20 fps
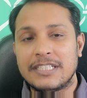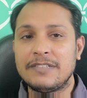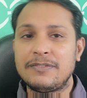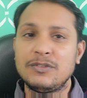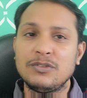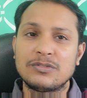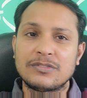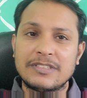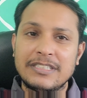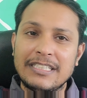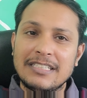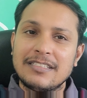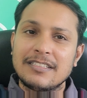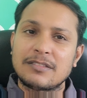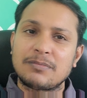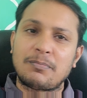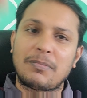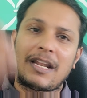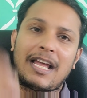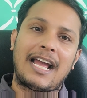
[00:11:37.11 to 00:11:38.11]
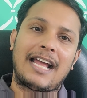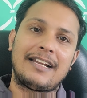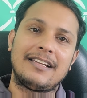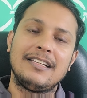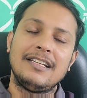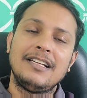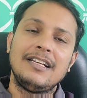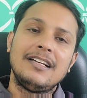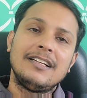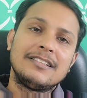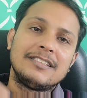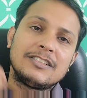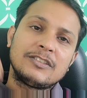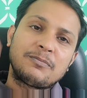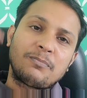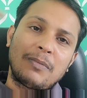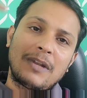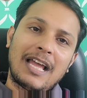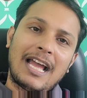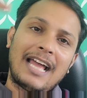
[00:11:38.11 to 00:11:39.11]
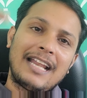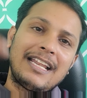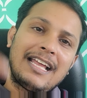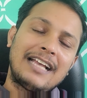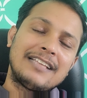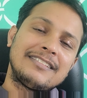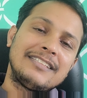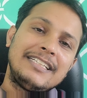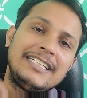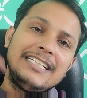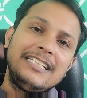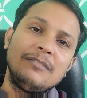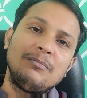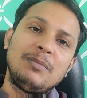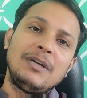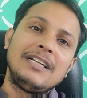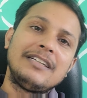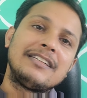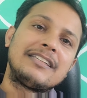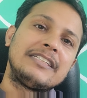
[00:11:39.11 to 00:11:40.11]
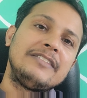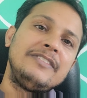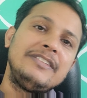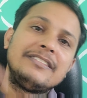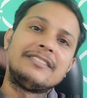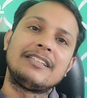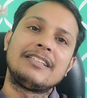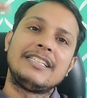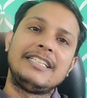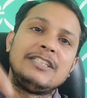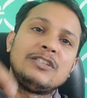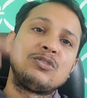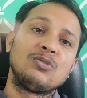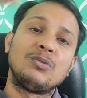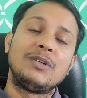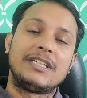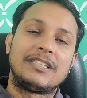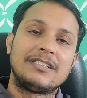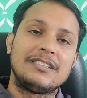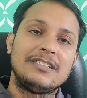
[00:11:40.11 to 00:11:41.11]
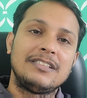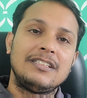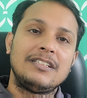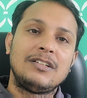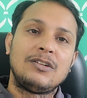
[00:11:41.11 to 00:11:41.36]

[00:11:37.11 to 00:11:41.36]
If you see this plan has inbuilt revision into it.